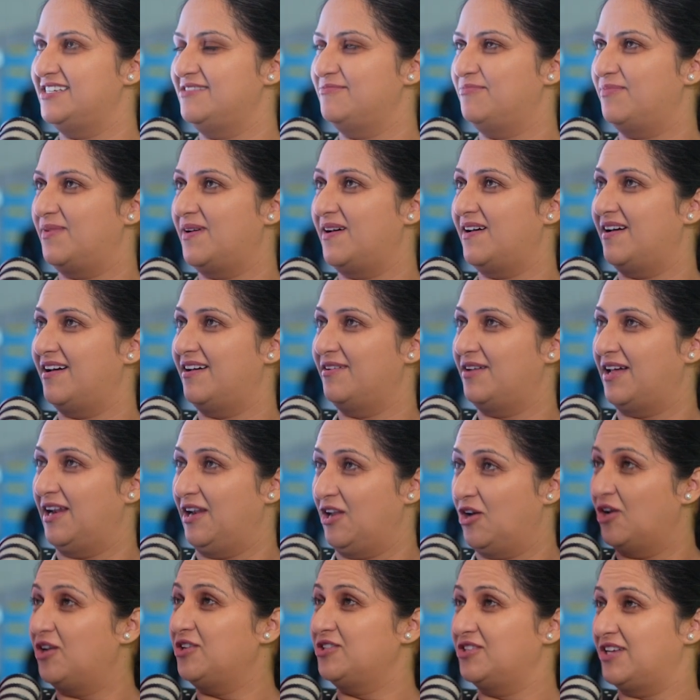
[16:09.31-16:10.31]
but a
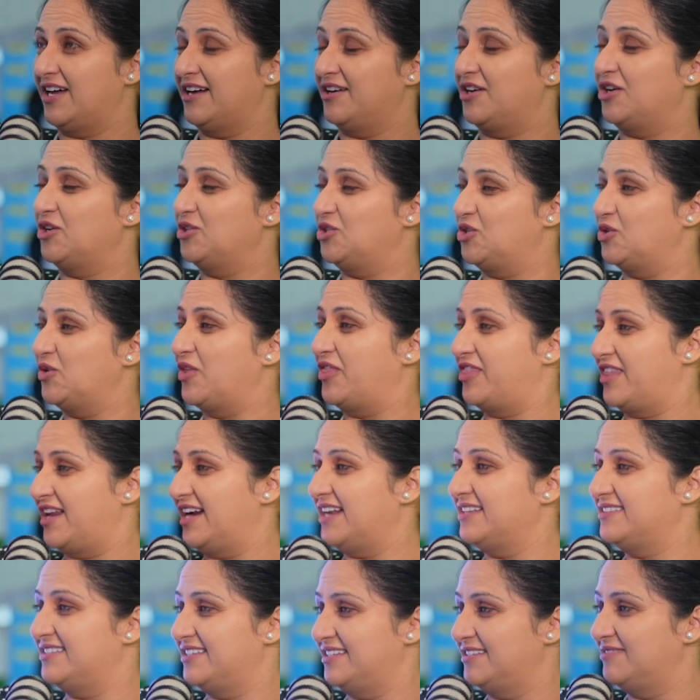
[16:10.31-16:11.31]
lot are also
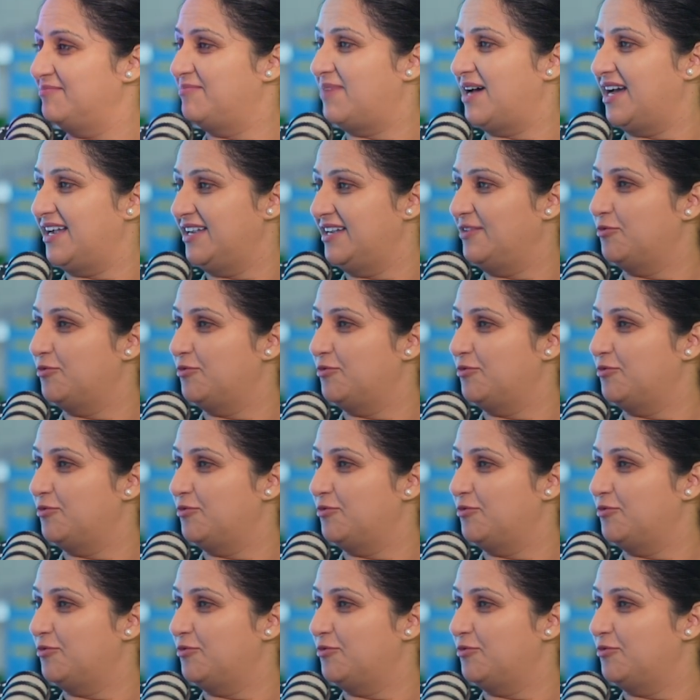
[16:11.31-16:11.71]
threatened by